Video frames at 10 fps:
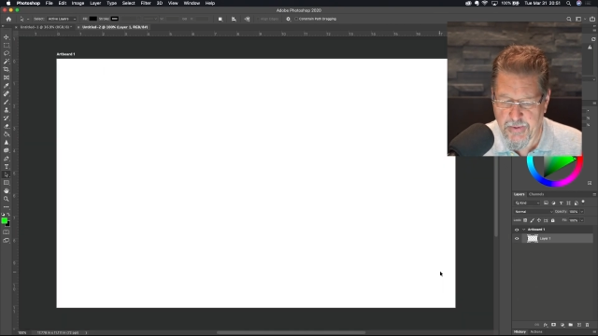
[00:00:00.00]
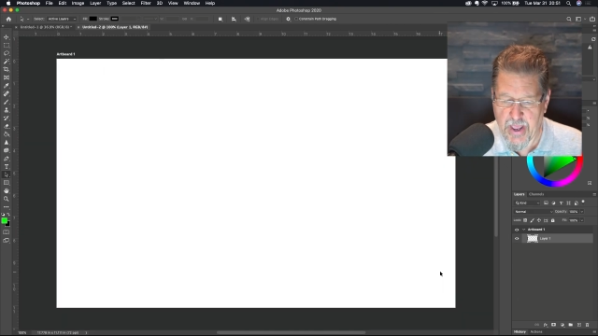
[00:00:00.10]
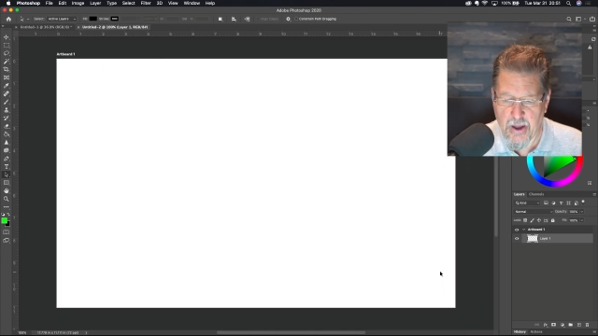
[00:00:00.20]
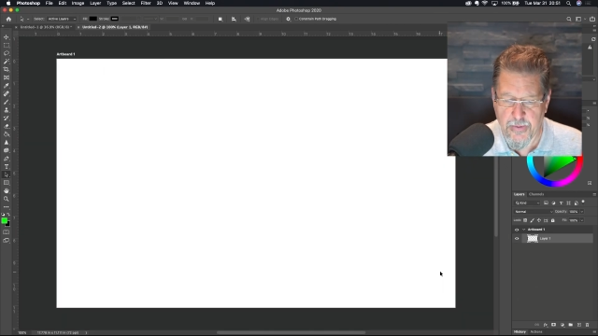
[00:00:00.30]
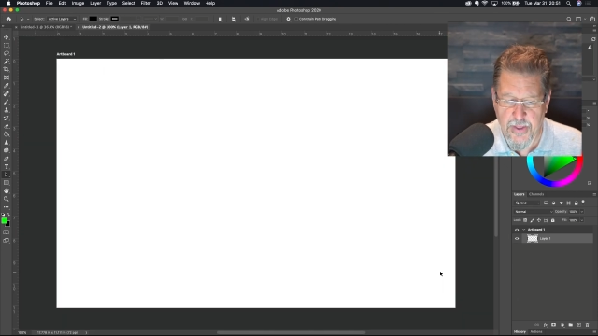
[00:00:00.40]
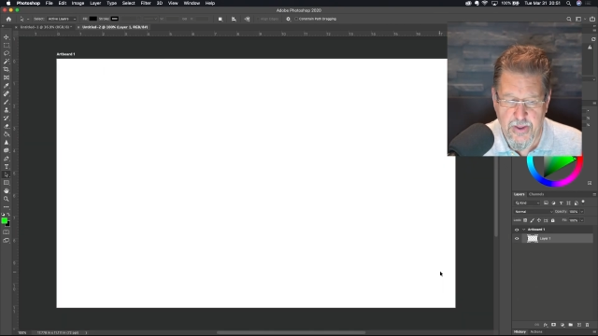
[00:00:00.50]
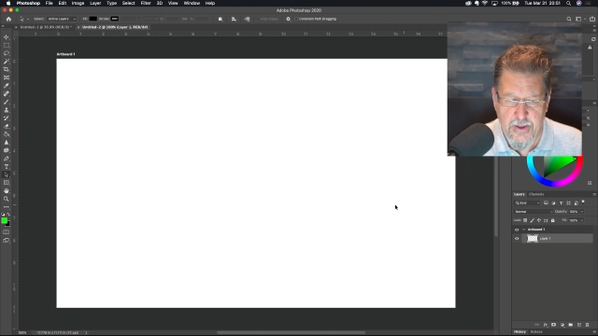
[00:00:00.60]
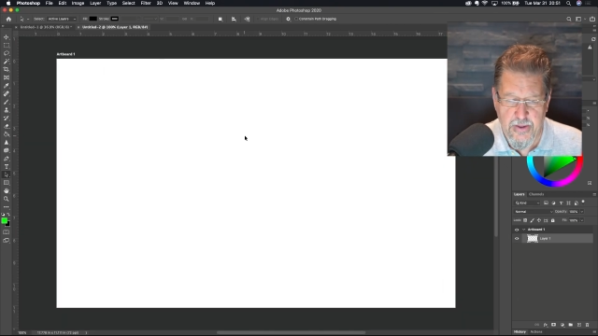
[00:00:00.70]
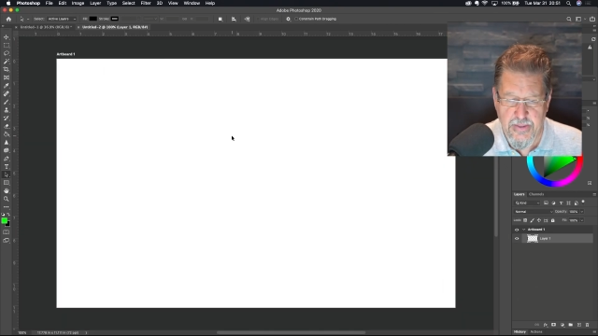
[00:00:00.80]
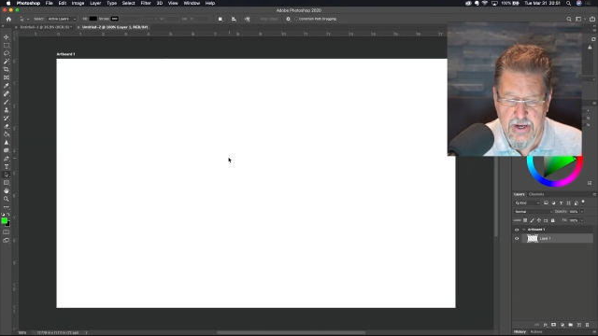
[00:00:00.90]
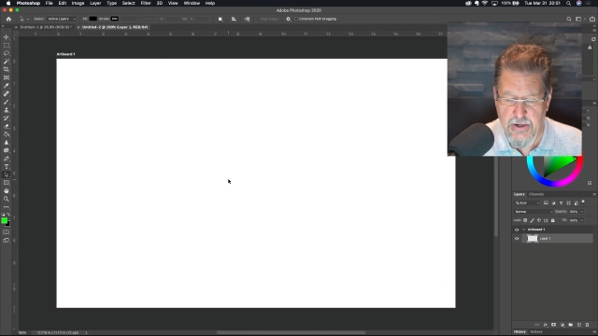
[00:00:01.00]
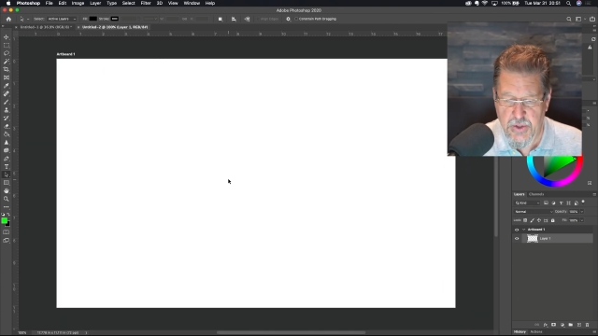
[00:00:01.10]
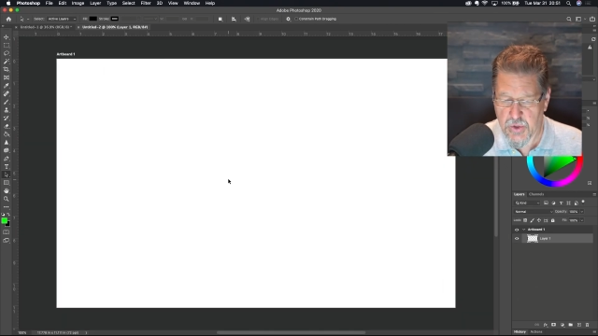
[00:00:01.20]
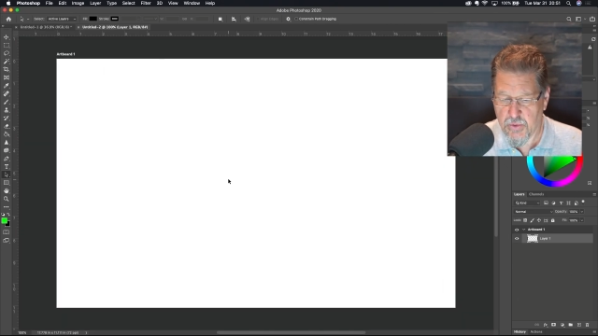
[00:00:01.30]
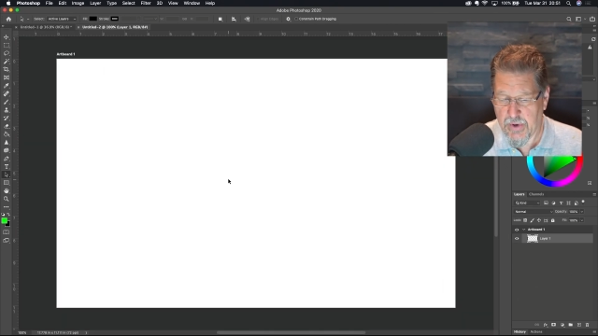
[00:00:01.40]
go.
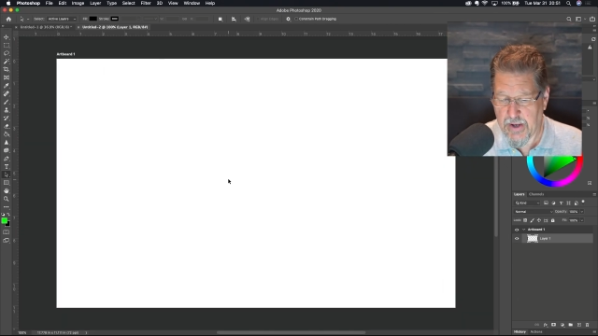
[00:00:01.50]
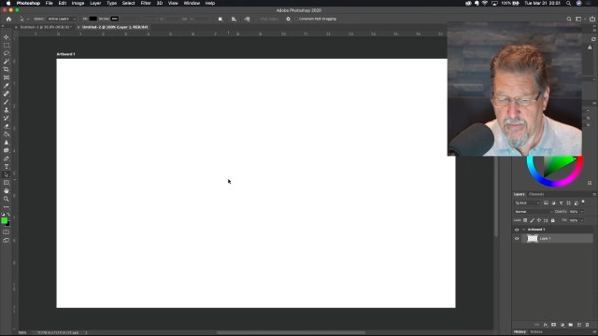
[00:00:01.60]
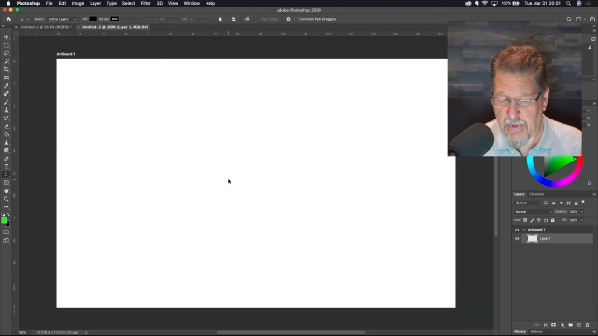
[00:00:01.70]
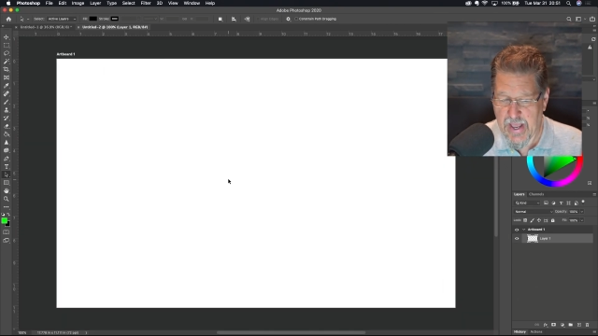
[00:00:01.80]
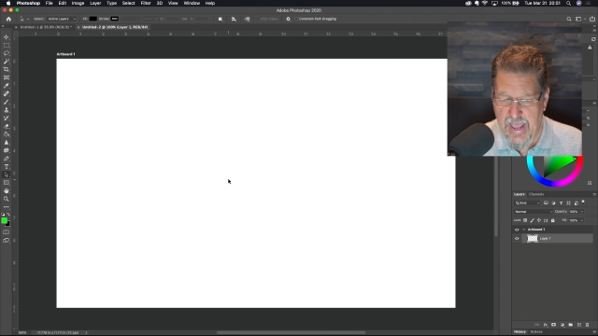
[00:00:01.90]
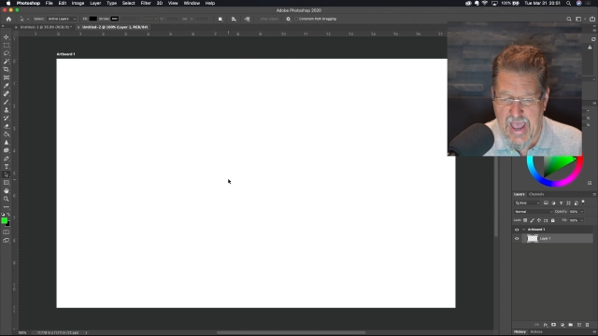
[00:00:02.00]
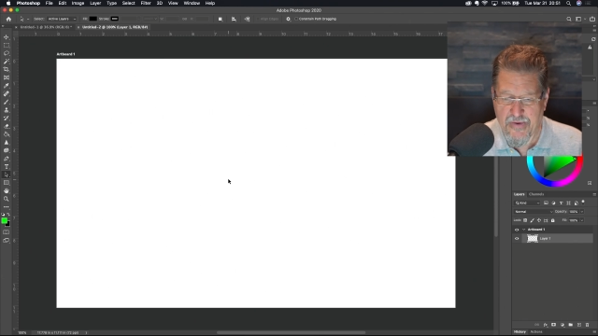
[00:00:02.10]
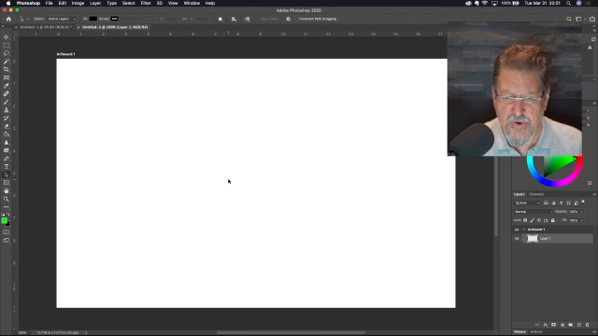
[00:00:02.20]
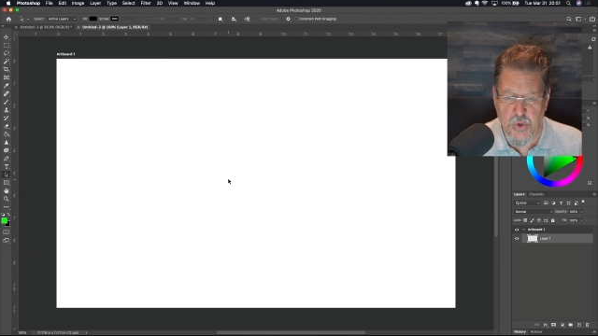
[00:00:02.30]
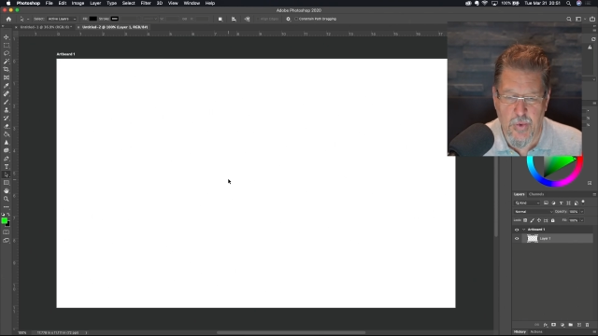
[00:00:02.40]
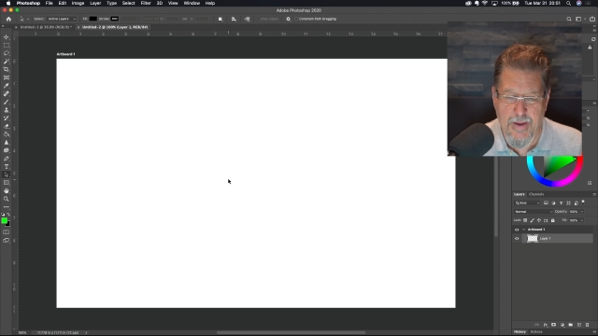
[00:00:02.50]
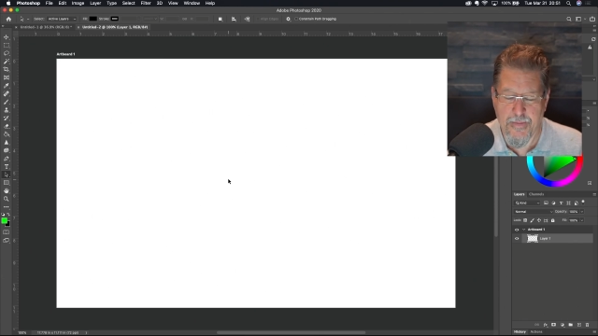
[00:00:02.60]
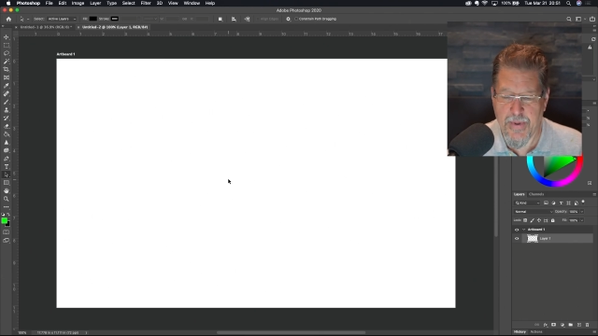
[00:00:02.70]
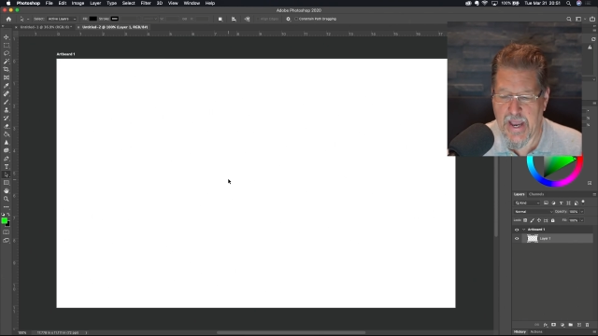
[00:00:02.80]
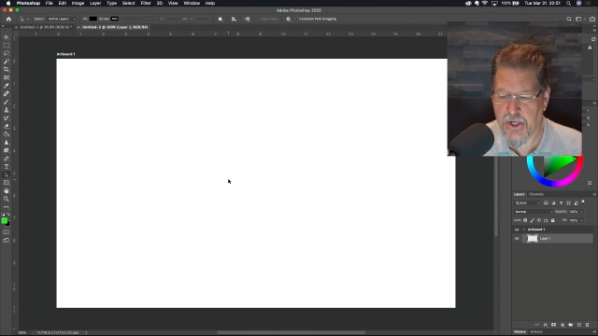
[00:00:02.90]
There's what my average
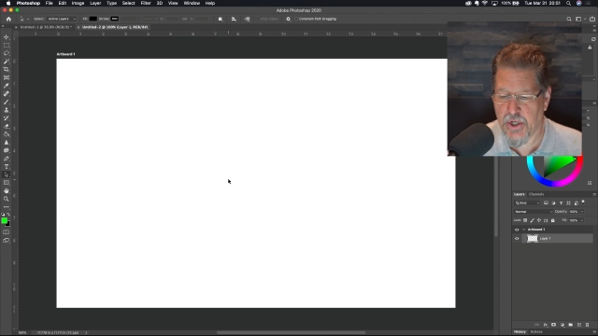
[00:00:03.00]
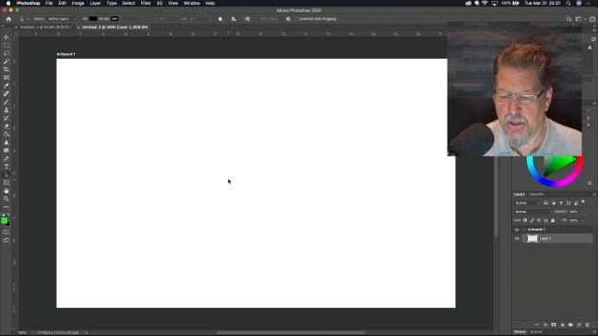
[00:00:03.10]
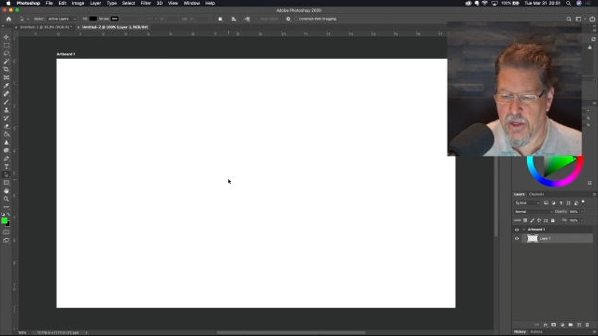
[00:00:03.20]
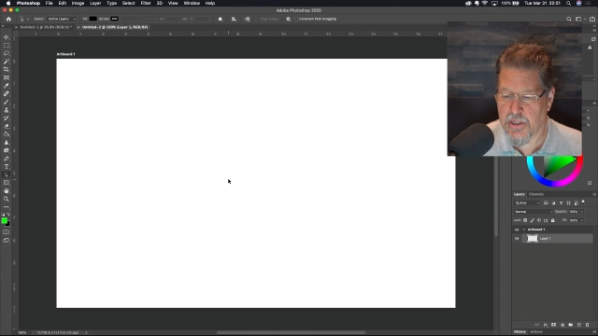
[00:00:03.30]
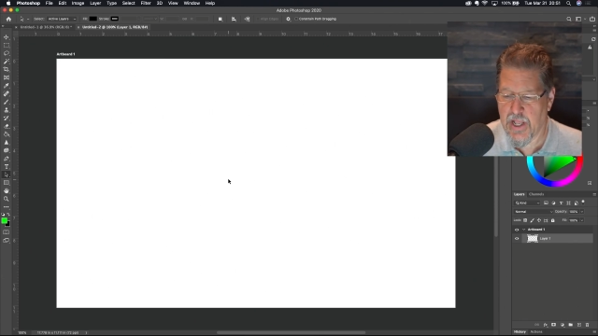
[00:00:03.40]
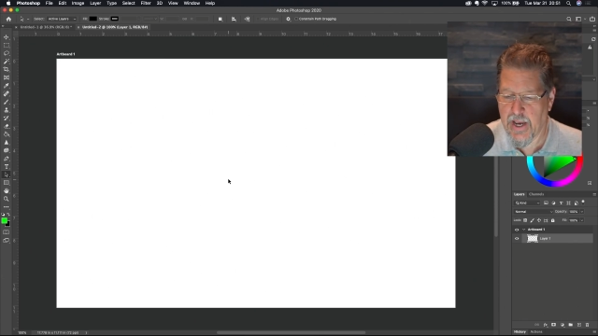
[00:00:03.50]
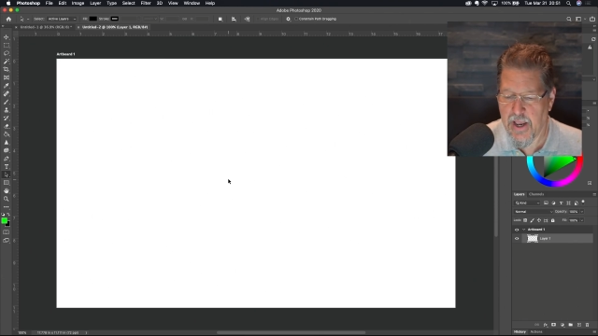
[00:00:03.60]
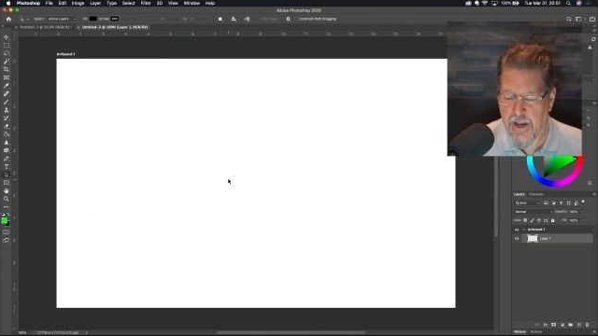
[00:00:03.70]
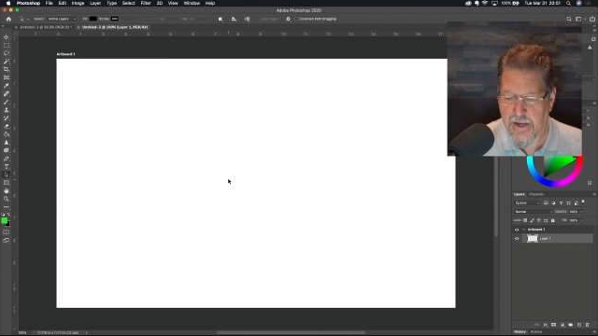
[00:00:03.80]
web page looks like.